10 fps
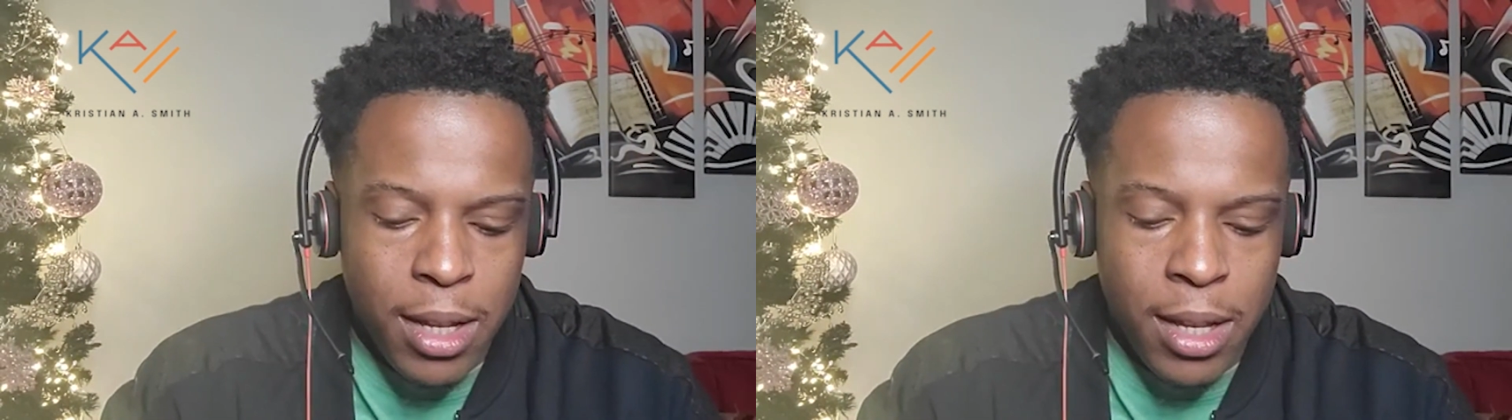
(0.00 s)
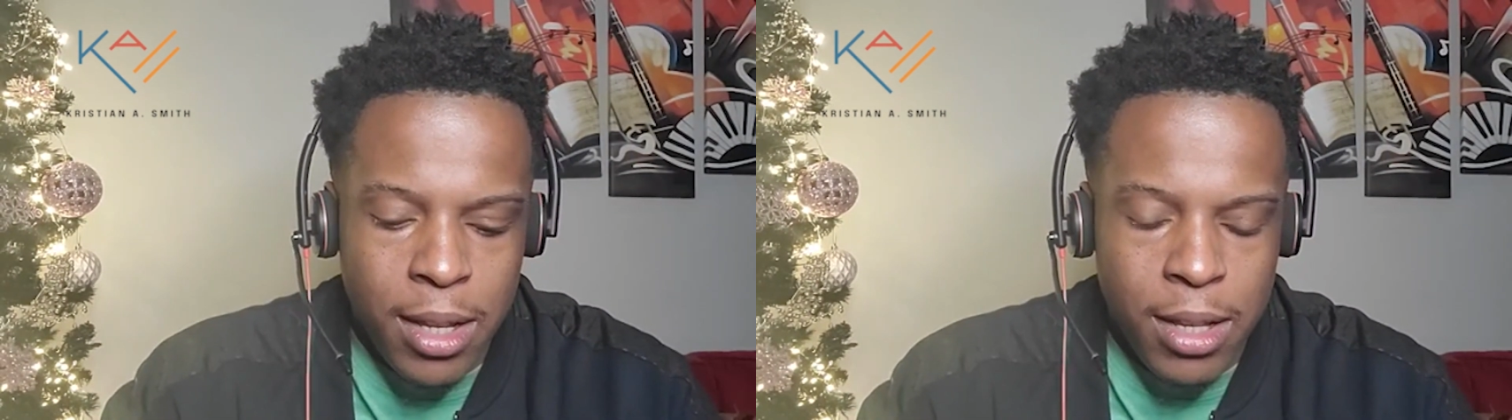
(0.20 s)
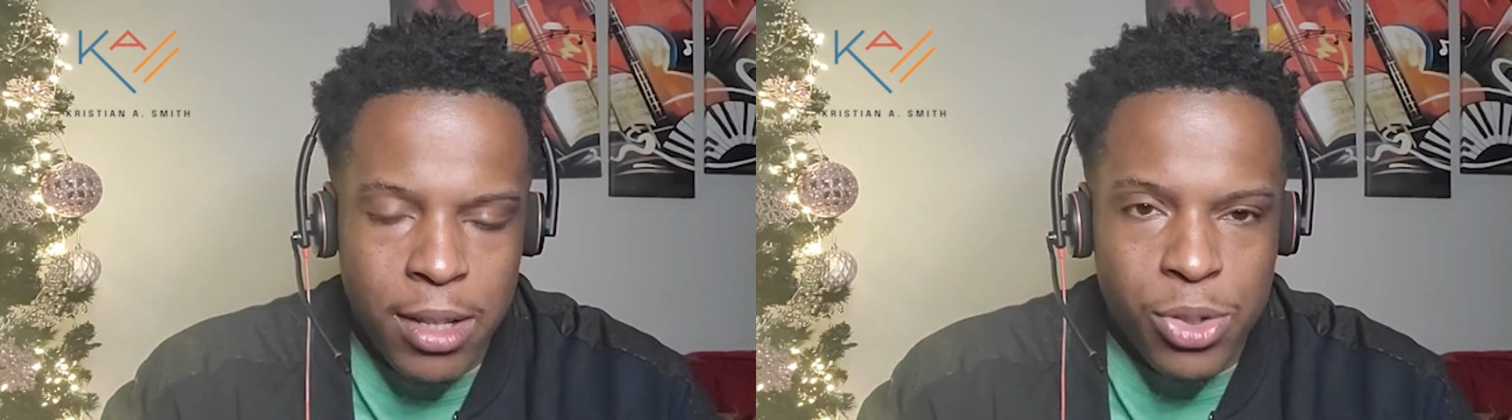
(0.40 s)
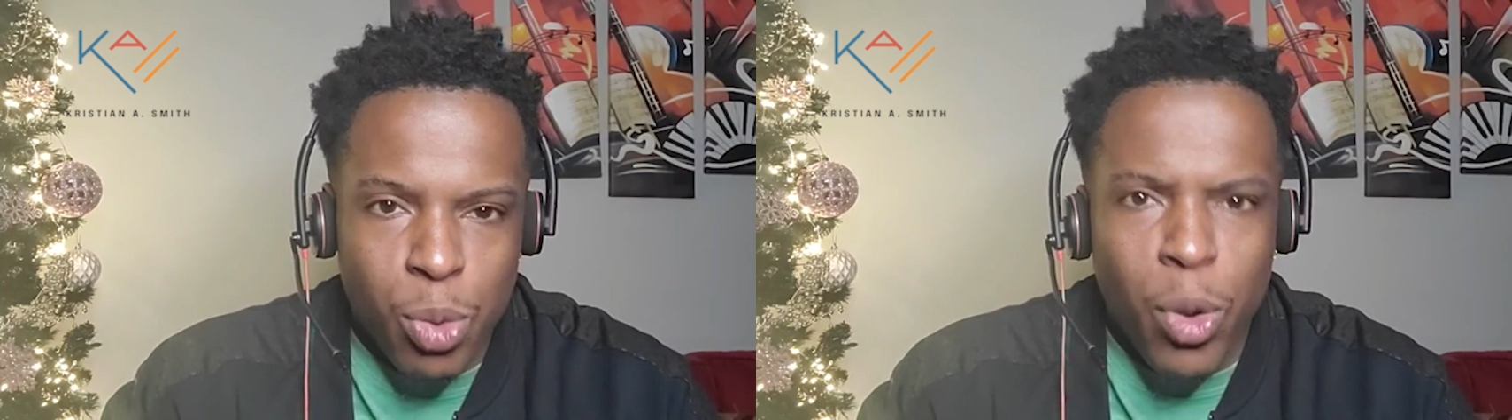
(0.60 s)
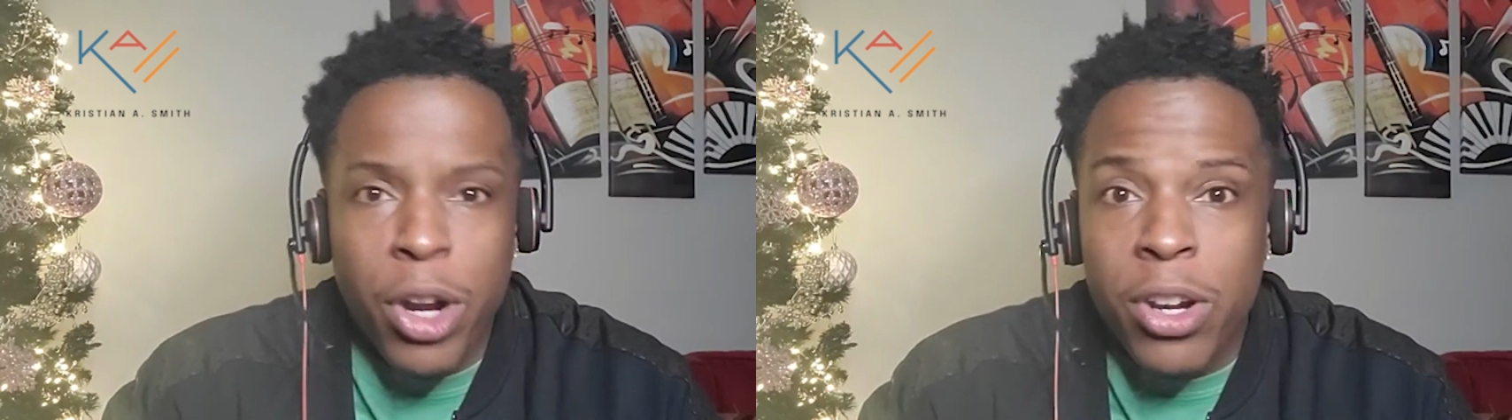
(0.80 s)
is,
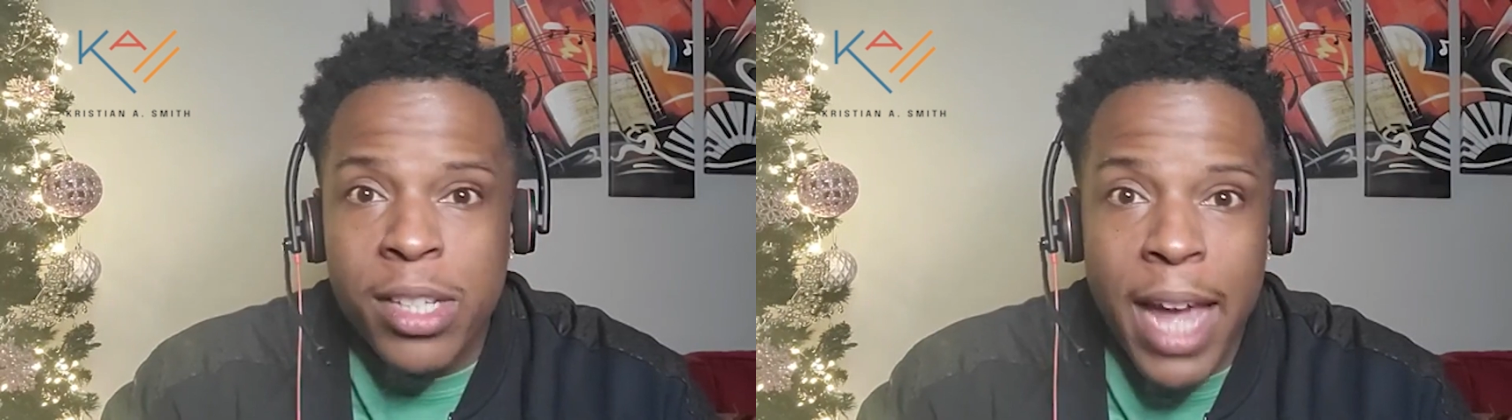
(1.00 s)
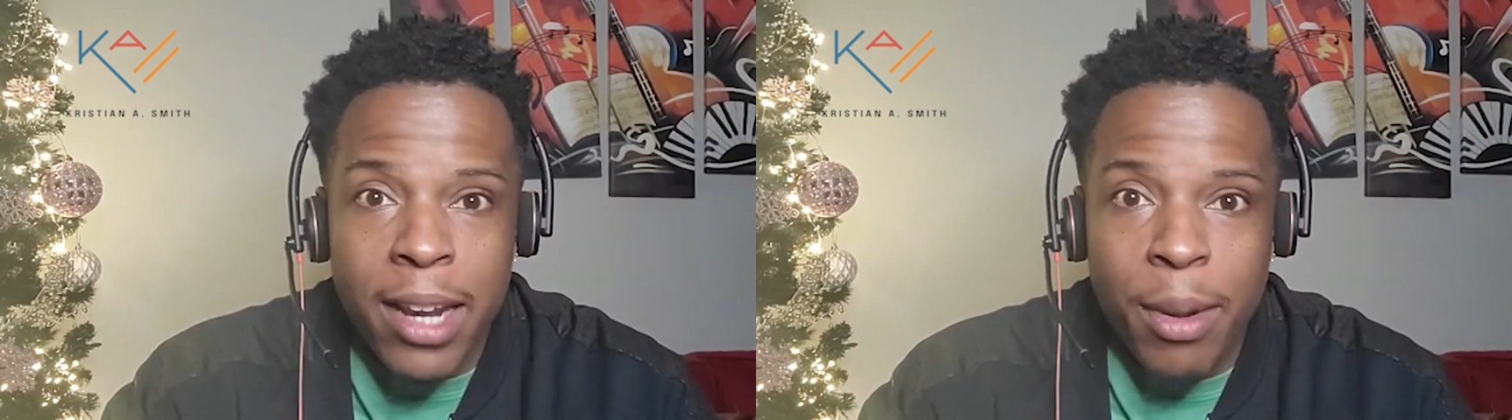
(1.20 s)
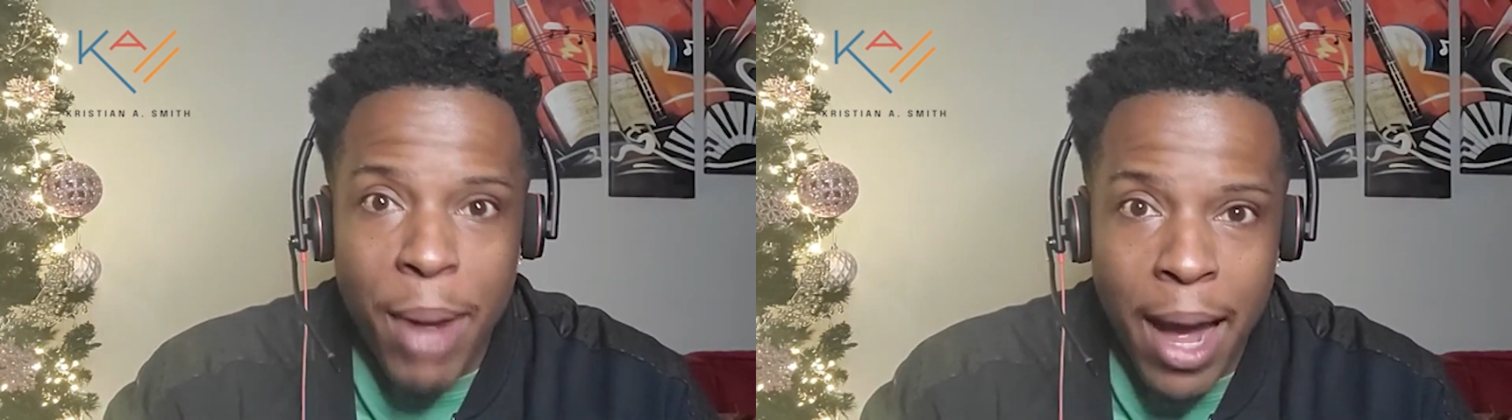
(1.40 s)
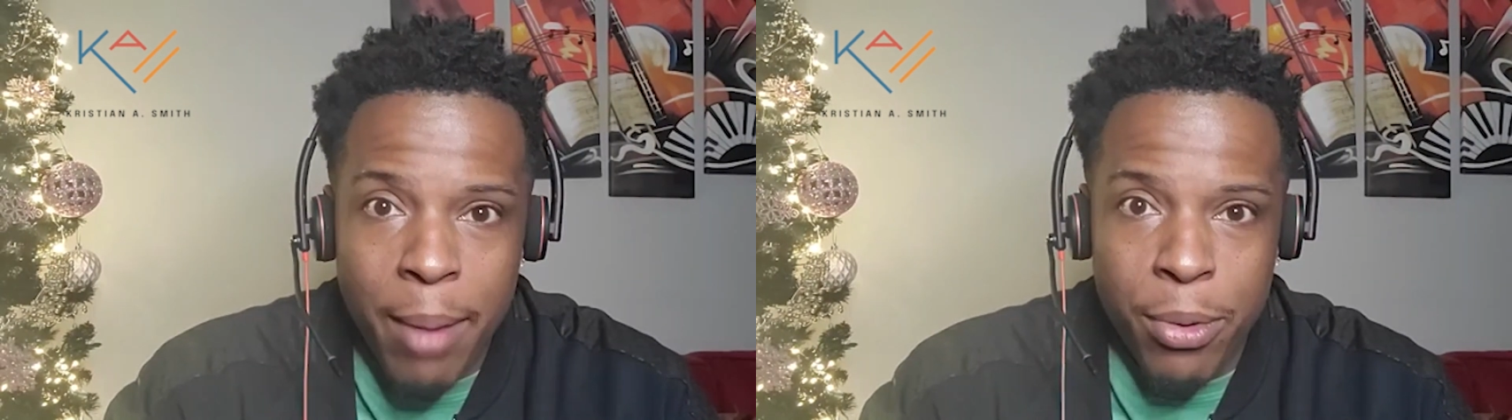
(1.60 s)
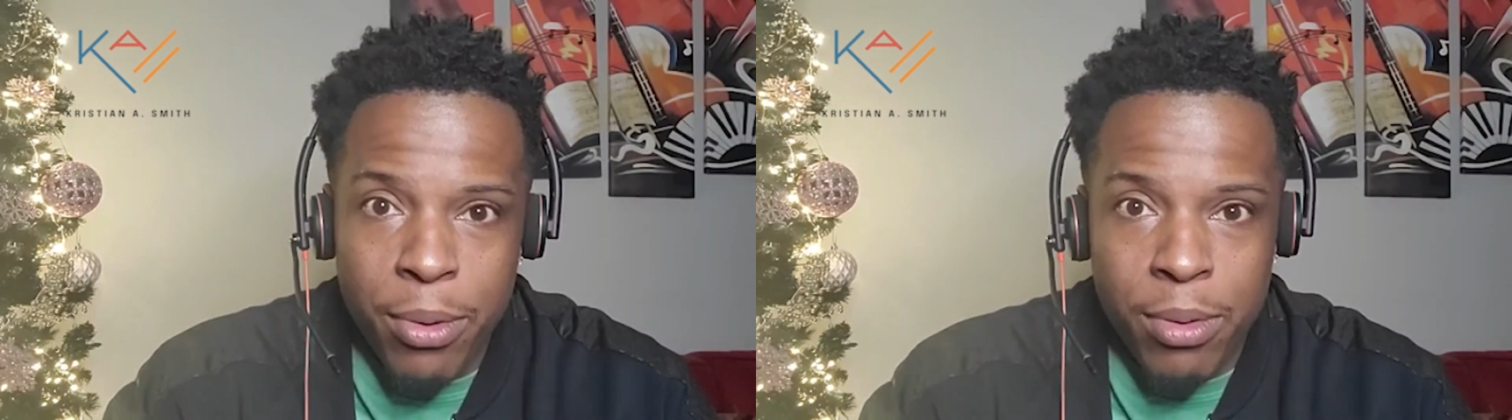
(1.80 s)
where is that in the
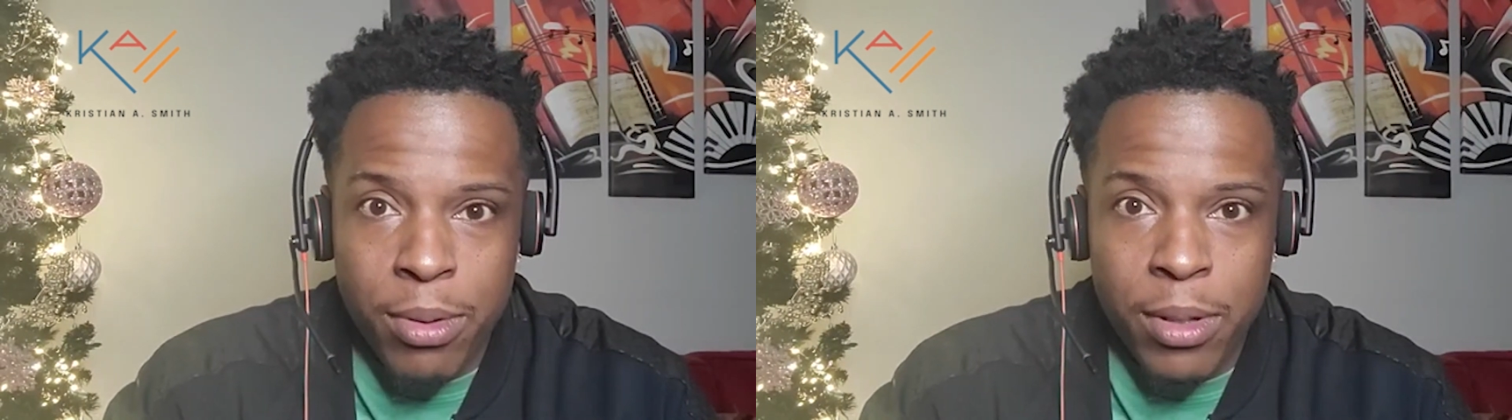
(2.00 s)
Bible?